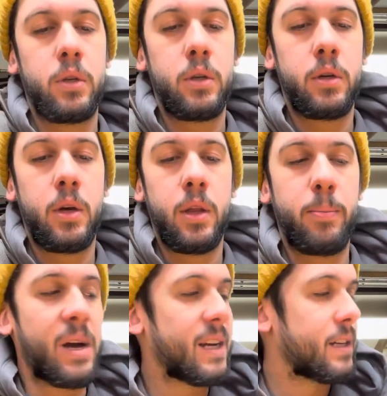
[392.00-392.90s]
the
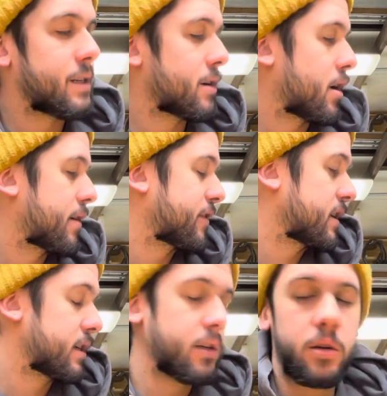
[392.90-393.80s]
binding off
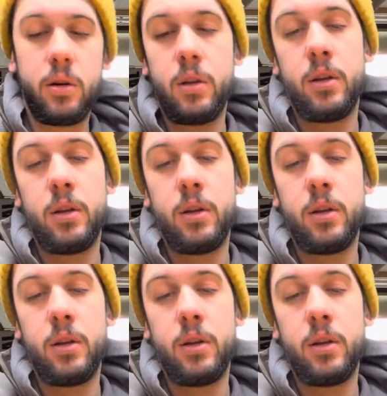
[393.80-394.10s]
here.